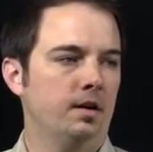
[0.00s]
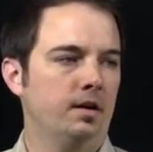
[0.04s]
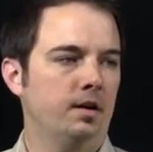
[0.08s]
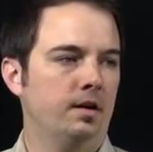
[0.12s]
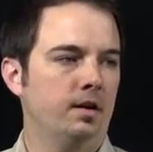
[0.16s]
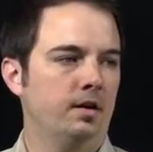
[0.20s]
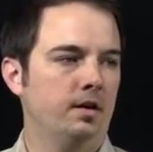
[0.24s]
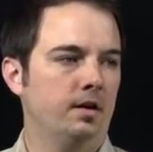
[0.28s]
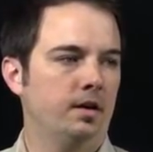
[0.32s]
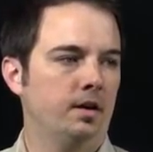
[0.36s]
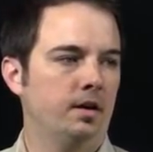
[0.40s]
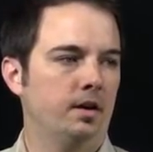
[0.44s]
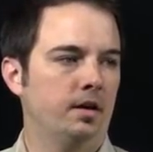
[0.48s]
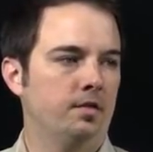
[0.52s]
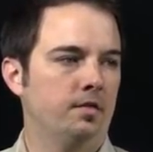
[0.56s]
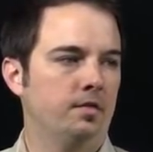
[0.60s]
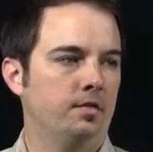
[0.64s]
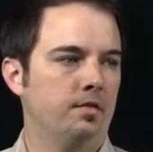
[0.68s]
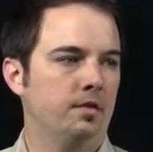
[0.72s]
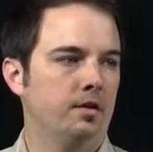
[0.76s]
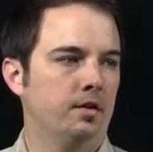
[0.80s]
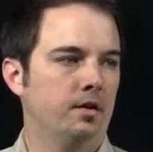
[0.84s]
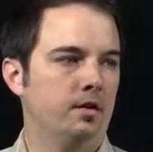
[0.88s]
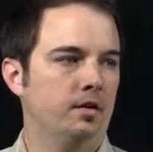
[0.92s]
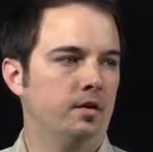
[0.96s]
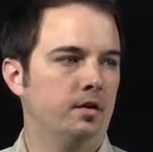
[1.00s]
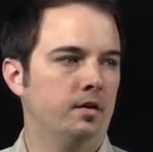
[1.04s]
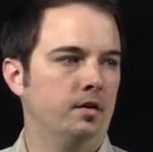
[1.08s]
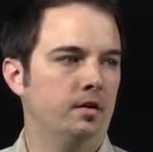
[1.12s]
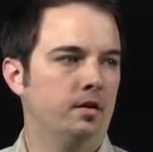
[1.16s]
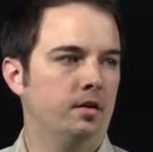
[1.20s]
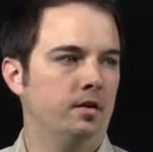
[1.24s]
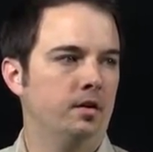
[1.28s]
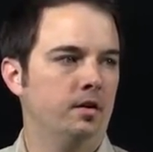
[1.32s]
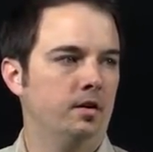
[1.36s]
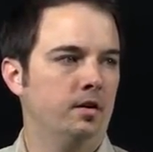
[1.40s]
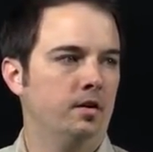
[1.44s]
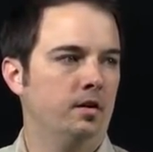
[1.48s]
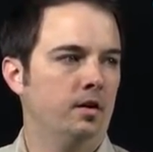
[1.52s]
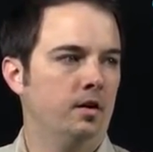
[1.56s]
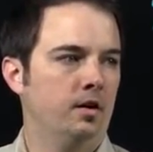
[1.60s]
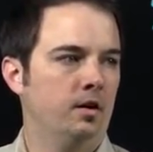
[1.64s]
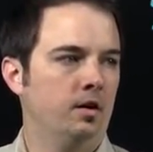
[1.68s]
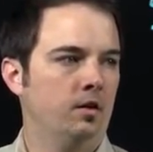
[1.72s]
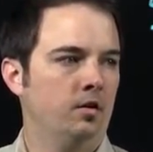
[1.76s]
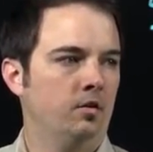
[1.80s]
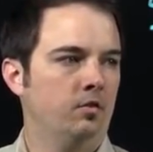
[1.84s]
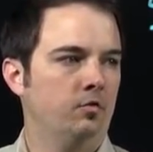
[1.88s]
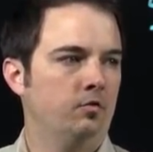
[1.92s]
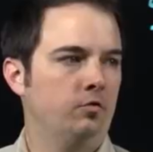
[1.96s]
And then
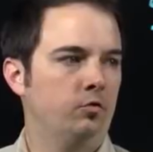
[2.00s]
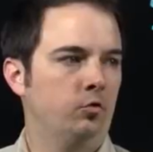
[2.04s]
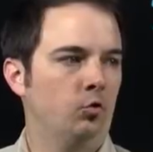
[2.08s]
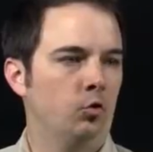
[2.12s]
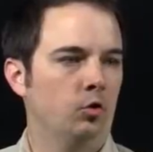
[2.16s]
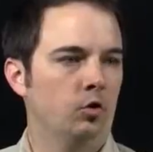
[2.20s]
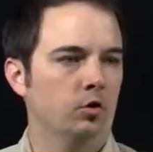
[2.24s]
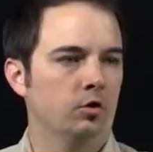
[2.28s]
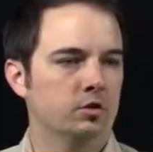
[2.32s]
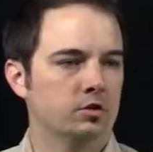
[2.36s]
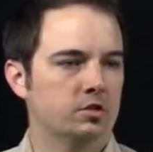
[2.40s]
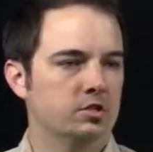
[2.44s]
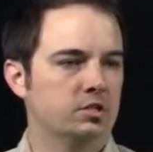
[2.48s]
for